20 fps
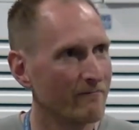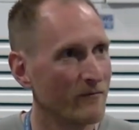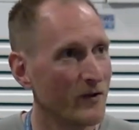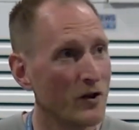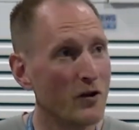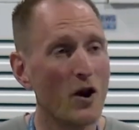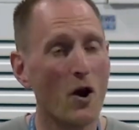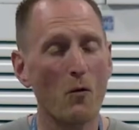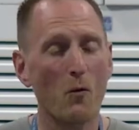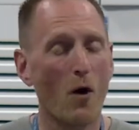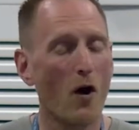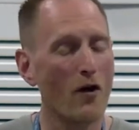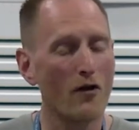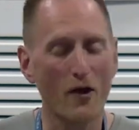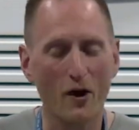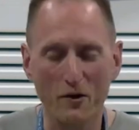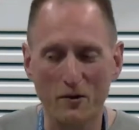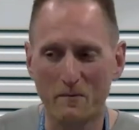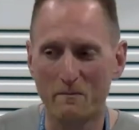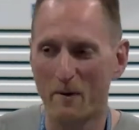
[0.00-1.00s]
You know what?
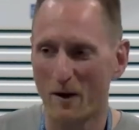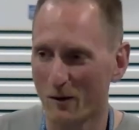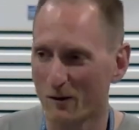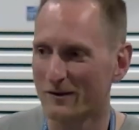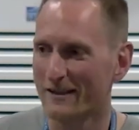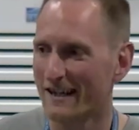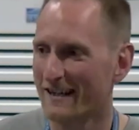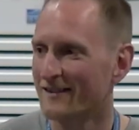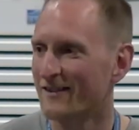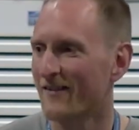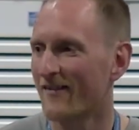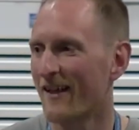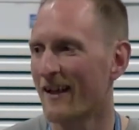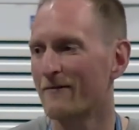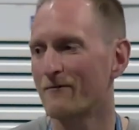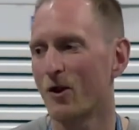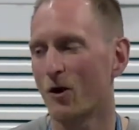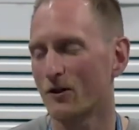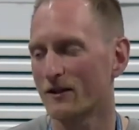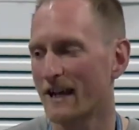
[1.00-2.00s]
Those buildings that
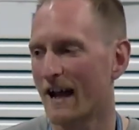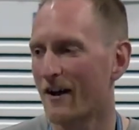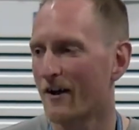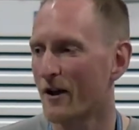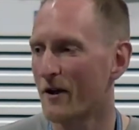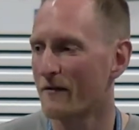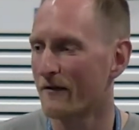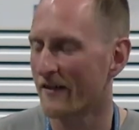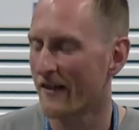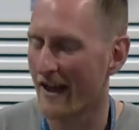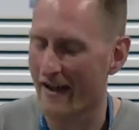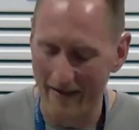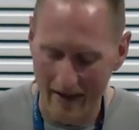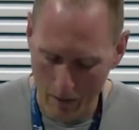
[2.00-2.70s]
they've knocked down over there,